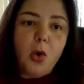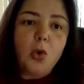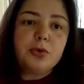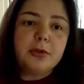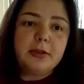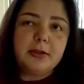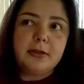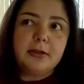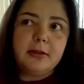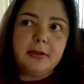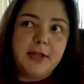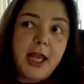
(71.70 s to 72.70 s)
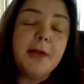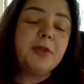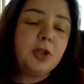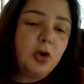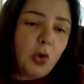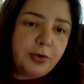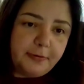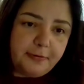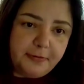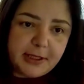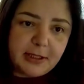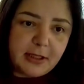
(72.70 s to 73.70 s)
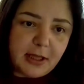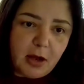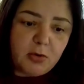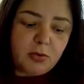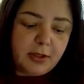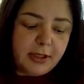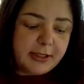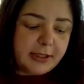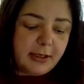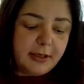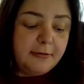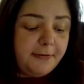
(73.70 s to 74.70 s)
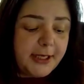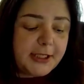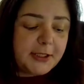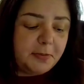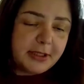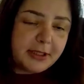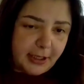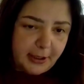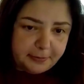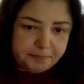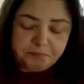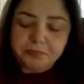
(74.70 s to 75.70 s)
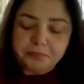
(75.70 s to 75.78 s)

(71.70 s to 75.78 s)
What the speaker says: old named golden visa. Now it's an investment scheme.